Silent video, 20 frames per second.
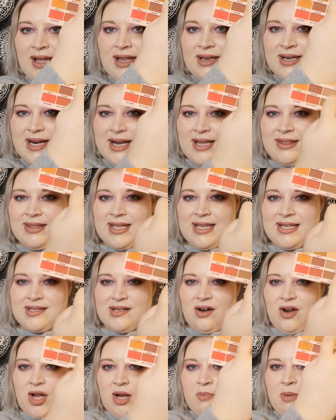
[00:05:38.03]
and like these
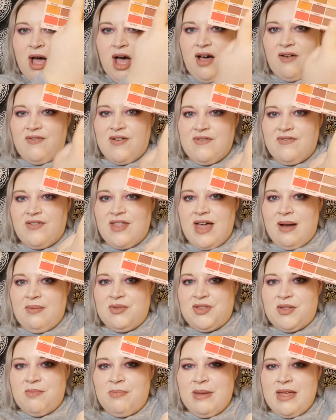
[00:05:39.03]
are like perfect for that,
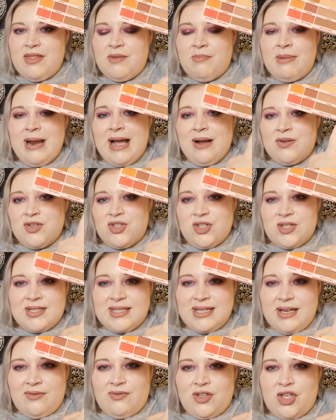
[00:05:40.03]
with the bit of the black which you
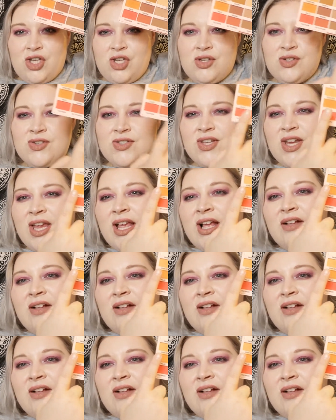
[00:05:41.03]
see I've used.